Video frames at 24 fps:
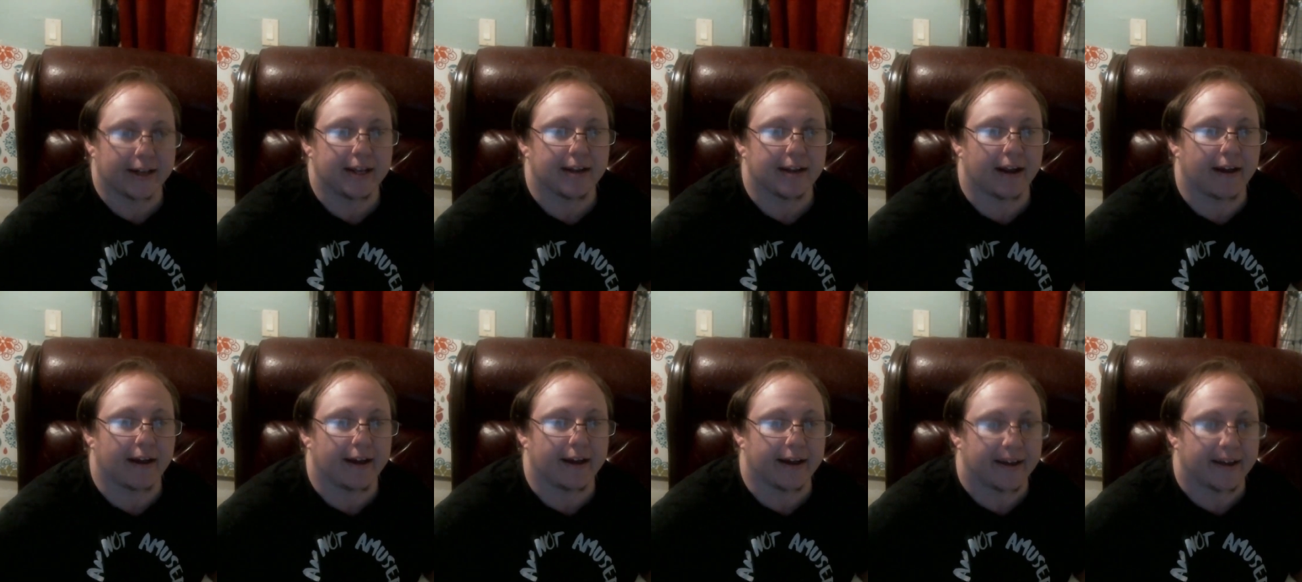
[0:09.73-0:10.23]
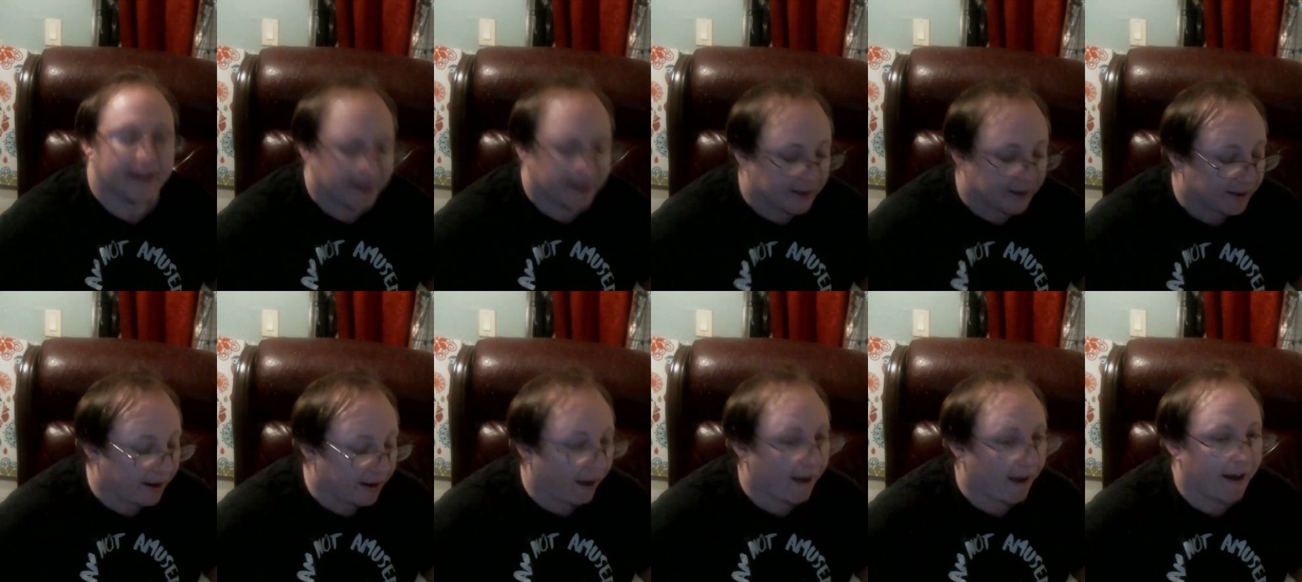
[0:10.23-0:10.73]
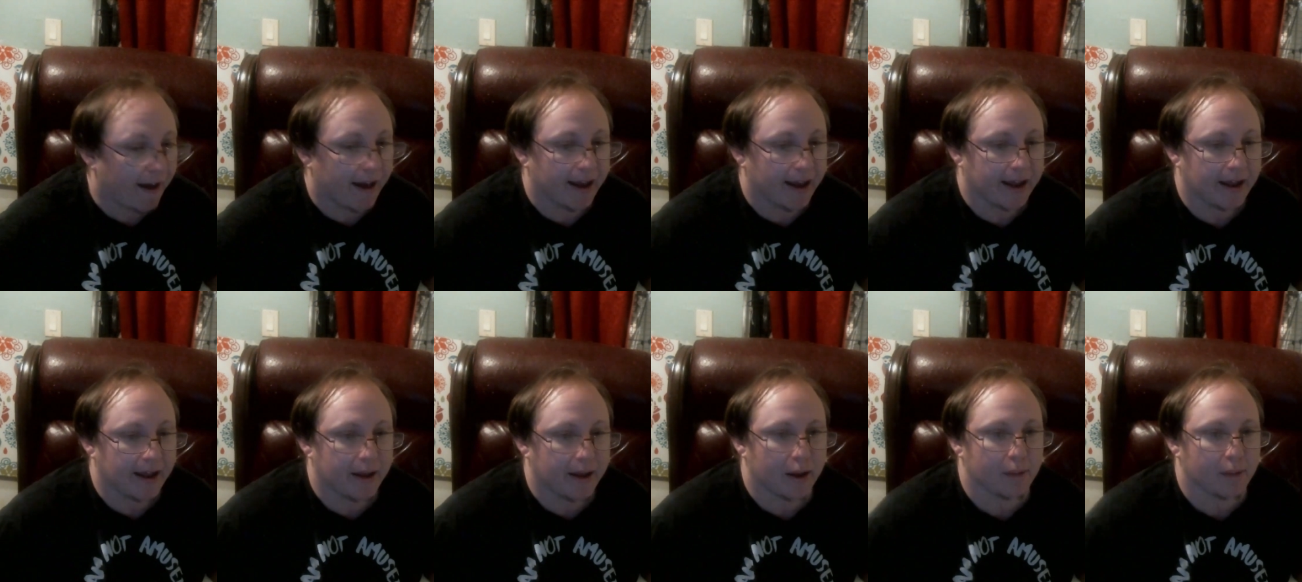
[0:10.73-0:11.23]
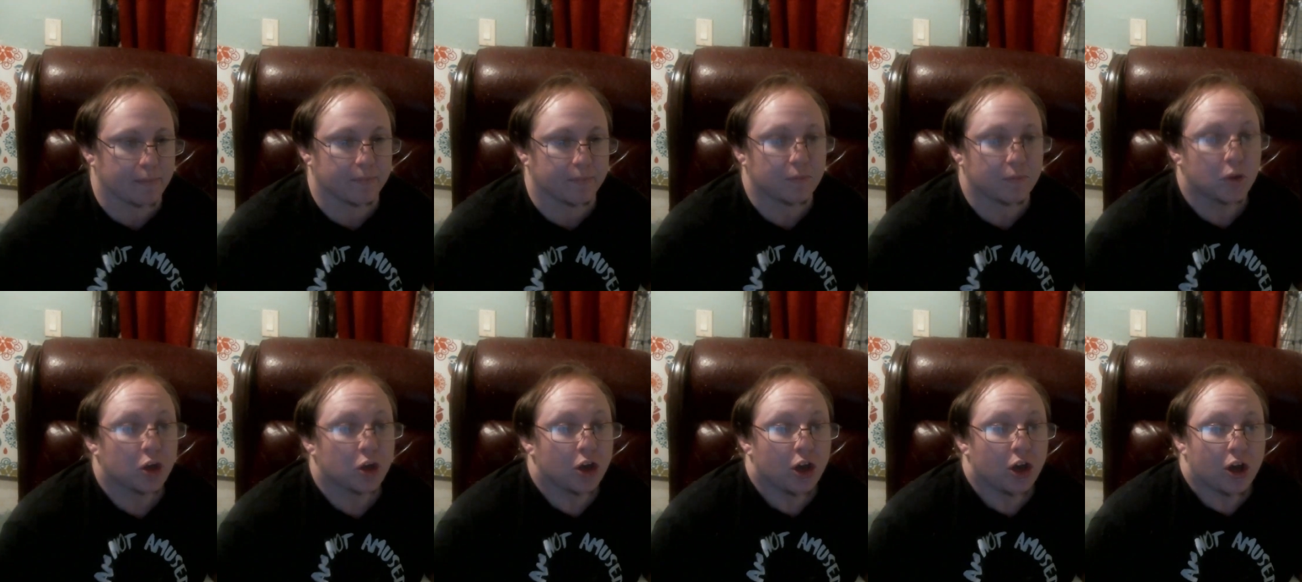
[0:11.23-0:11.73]
Uh, I am
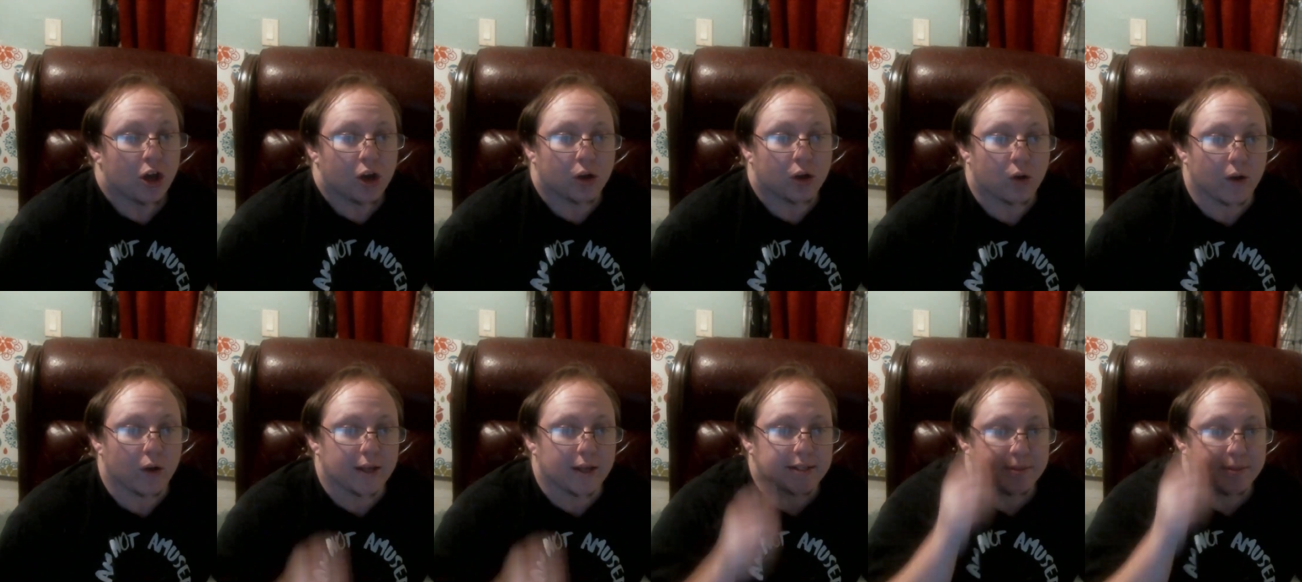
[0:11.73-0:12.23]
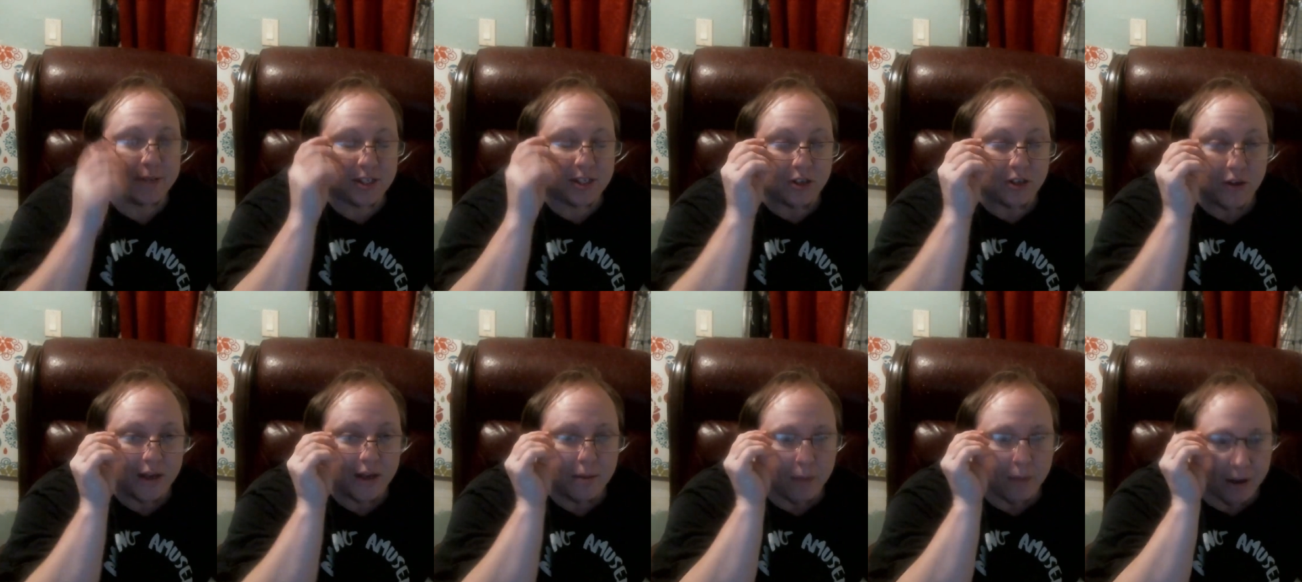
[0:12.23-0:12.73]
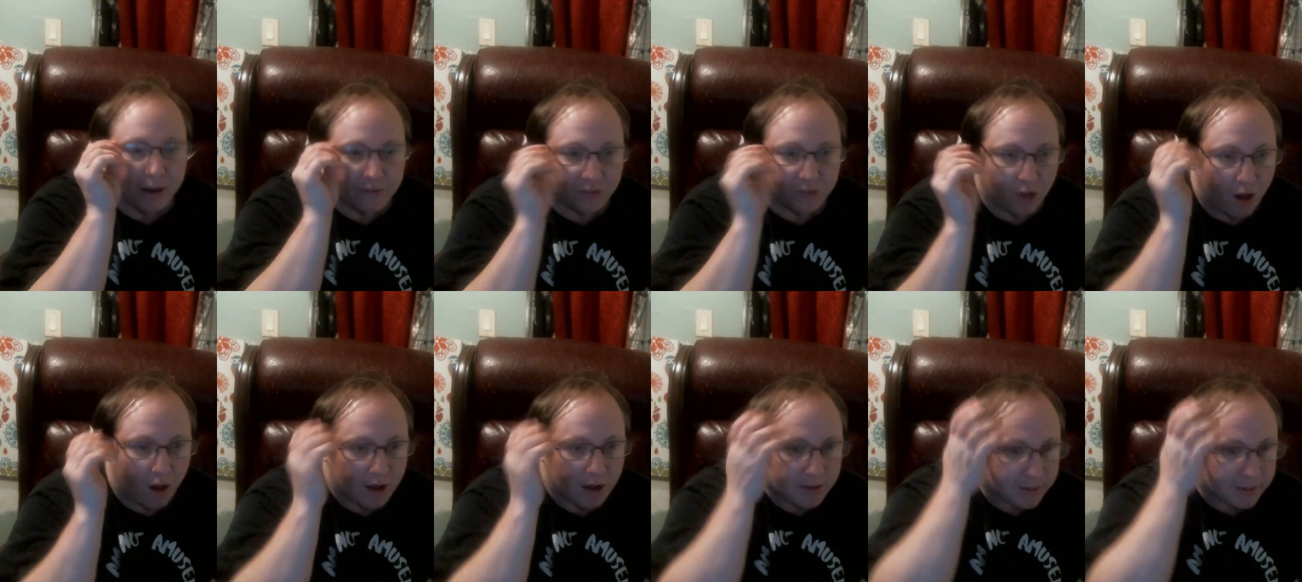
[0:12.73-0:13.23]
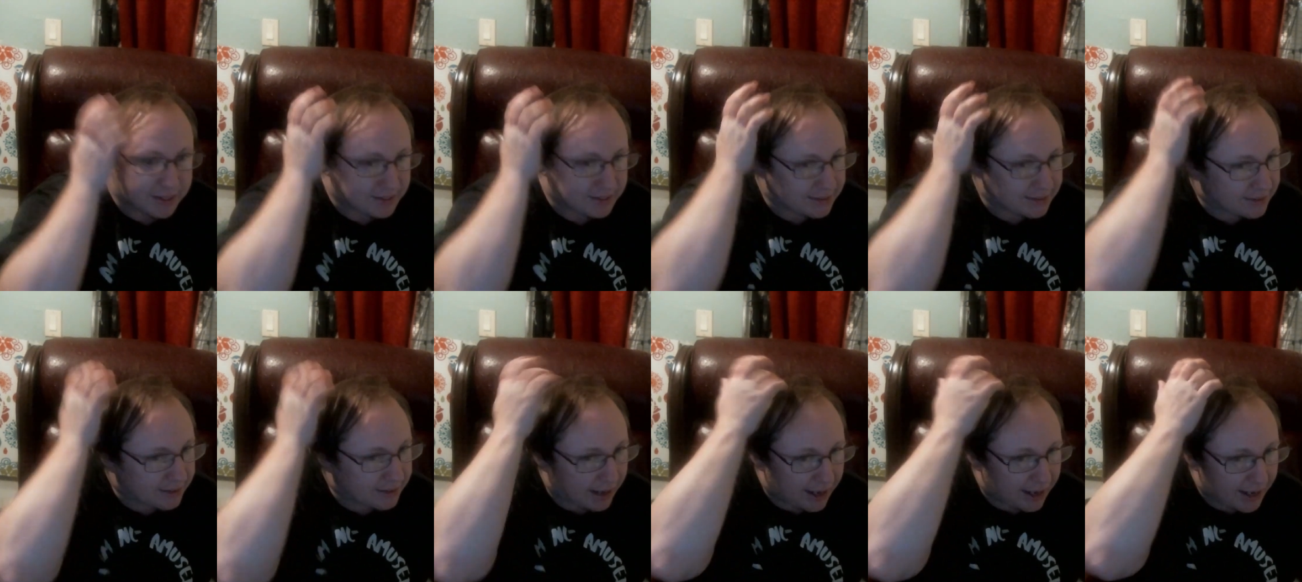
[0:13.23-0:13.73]
going to be doing my Vlogmas
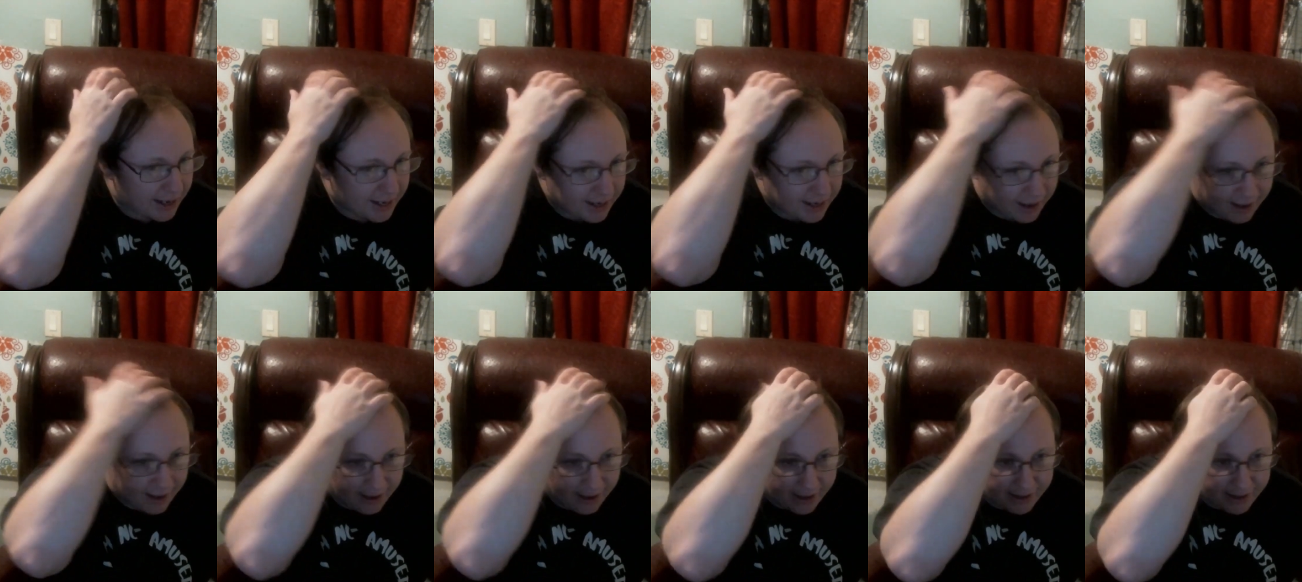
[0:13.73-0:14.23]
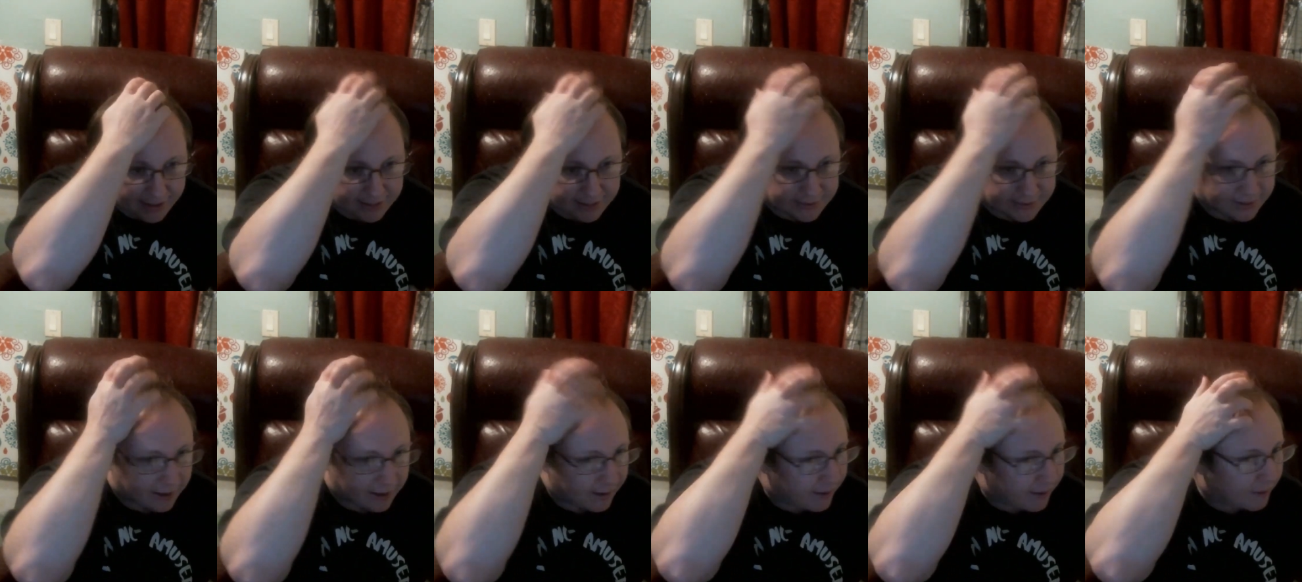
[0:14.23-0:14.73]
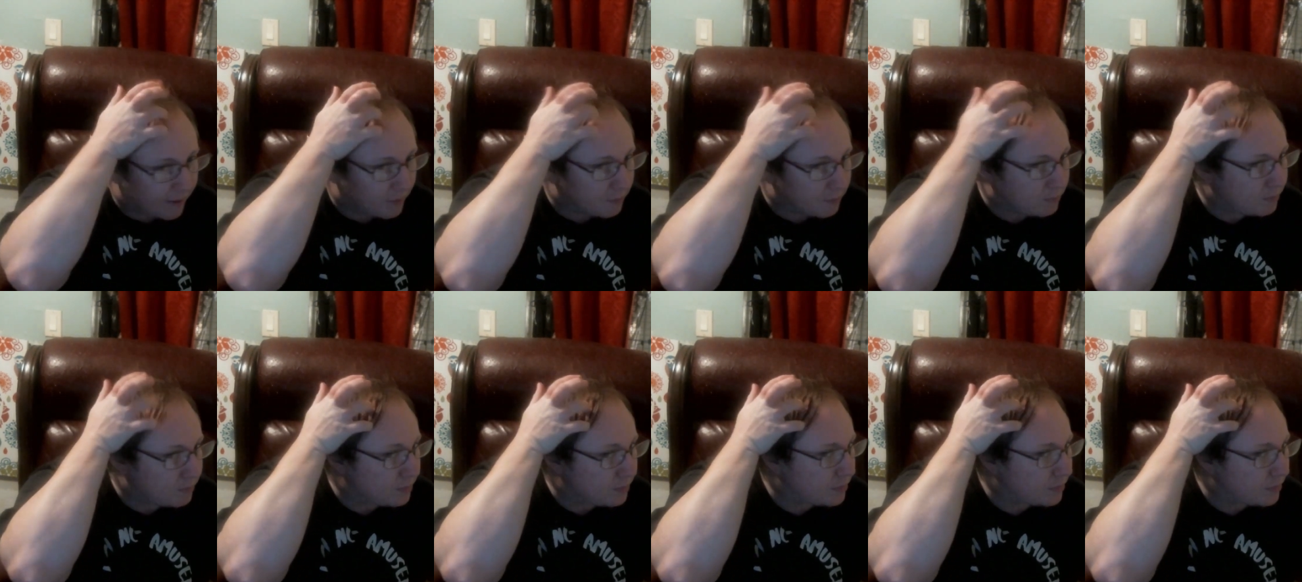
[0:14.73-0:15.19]
today as, um,